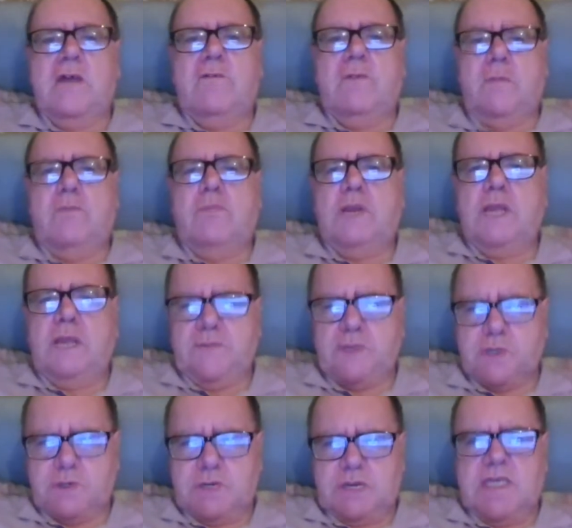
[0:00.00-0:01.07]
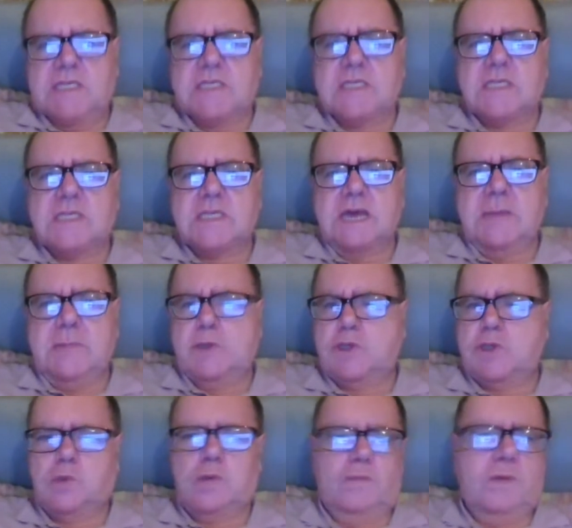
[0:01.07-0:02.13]
from previous releases and that. But it's
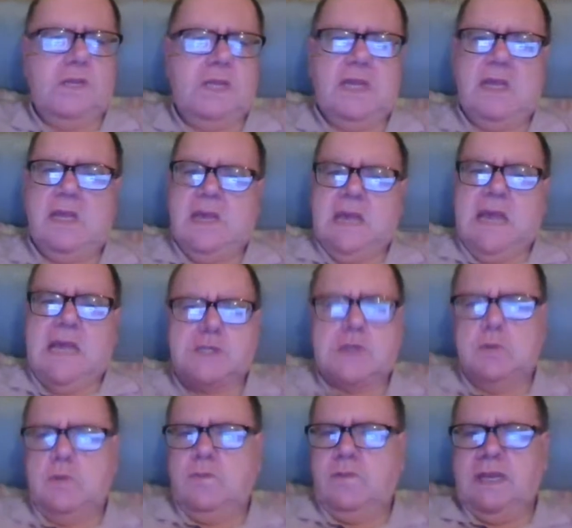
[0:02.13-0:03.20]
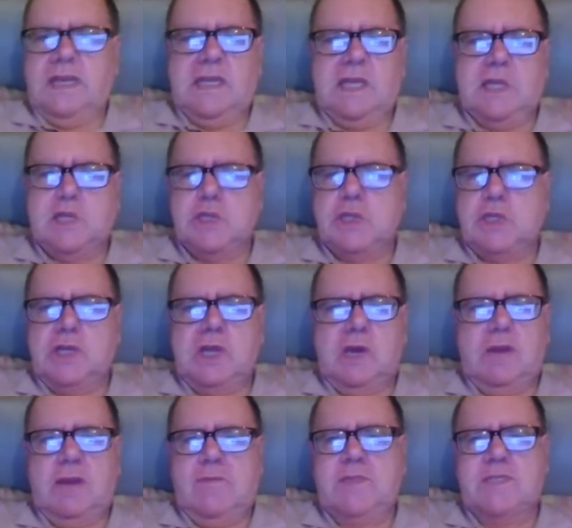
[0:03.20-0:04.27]
a lovely addition, And
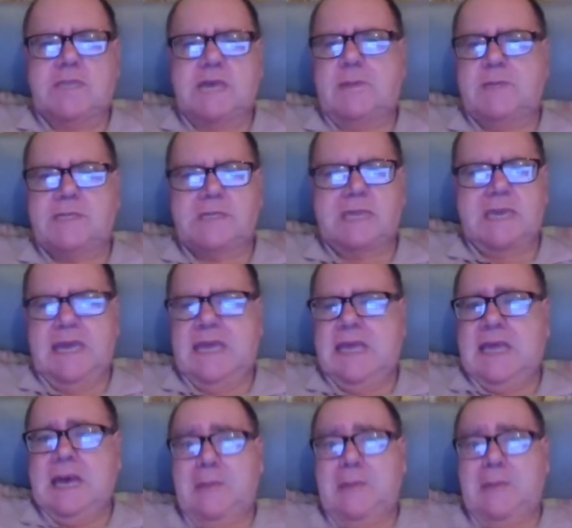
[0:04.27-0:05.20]
every time I see it,